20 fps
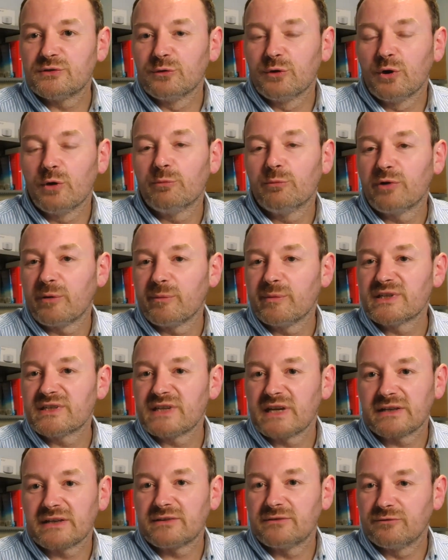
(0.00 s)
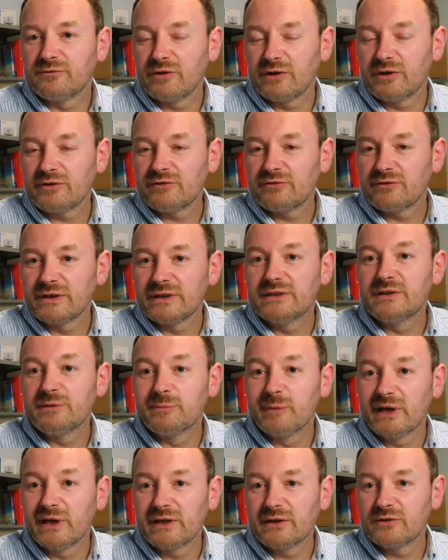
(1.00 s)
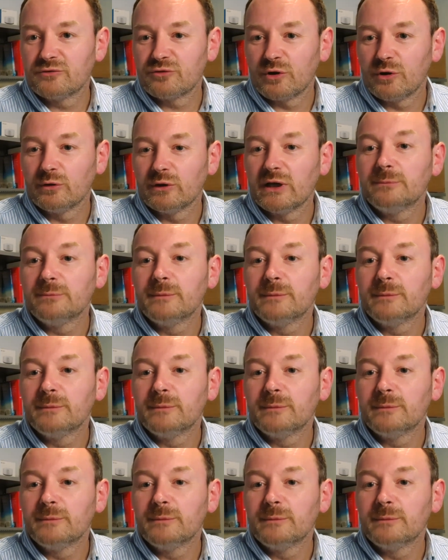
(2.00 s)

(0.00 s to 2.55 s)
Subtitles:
an on-premise Active Directory domain controller,